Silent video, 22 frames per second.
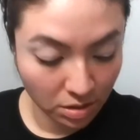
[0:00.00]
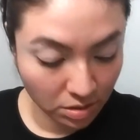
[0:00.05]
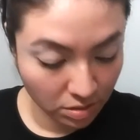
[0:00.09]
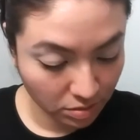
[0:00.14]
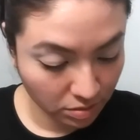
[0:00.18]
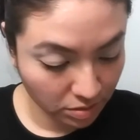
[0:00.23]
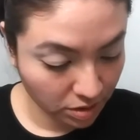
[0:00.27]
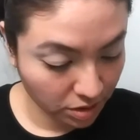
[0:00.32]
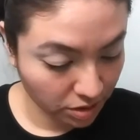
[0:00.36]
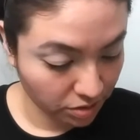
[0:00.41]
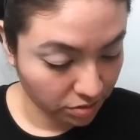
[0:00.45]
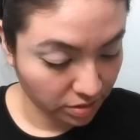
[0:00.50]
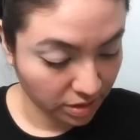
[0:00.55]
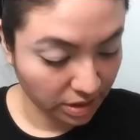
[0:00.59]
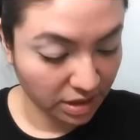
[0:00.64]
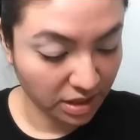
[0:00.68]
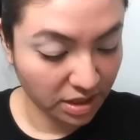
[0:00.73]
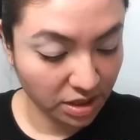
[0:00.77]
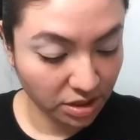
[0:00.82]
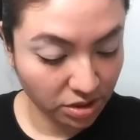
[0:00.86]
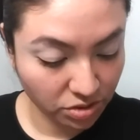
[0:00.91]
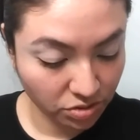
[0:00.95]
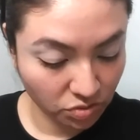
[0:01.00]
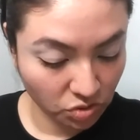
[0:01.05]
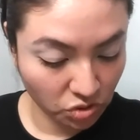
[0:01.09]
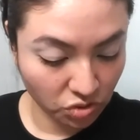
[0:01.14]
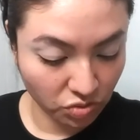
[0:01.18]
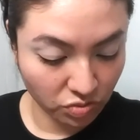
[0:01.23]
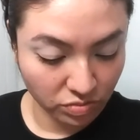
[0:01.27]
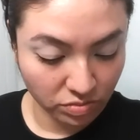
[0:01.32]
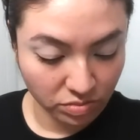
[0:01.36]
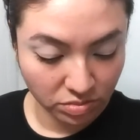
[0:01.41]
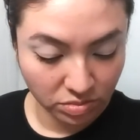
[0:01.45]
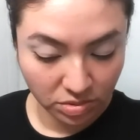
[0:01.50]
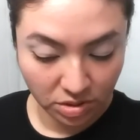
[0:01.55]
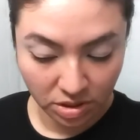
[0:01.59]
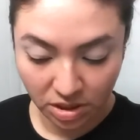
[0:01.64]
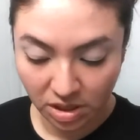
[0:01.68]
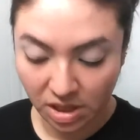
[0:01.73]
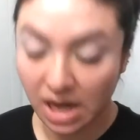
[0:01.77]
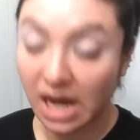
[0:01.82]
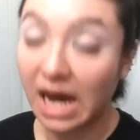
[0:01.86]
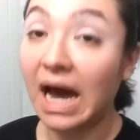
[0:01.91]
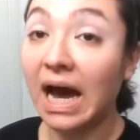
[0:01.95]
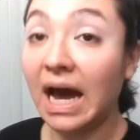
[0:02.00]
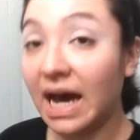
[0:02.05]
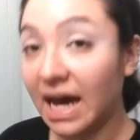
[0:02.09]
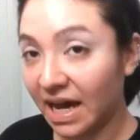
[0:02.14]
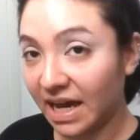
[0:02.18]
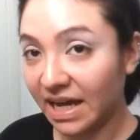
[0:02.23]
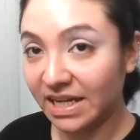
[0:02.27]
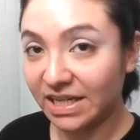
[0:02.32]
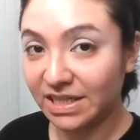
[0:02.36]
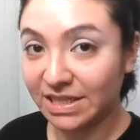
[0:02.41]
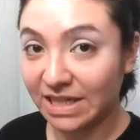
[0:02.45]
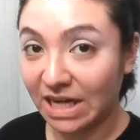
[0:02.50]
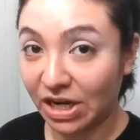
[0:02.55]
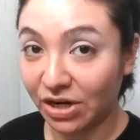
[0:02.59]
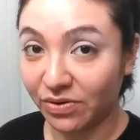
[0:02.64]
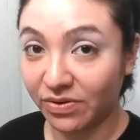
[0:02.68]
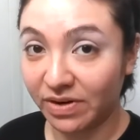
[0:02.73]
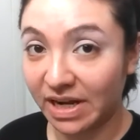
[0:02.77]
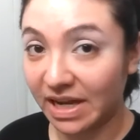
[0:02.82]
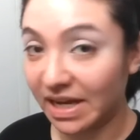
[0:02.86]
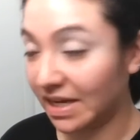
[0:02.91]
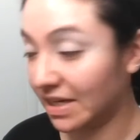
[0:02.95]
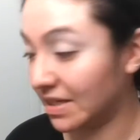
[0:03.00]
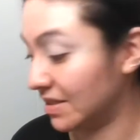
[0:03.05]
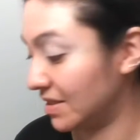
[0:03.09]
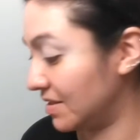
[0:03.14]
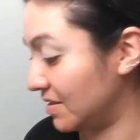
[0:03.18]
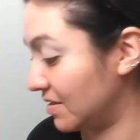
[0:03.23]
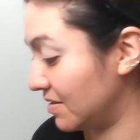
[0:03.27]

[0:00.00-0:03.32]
Okay, so I guess you do eyeshadow next.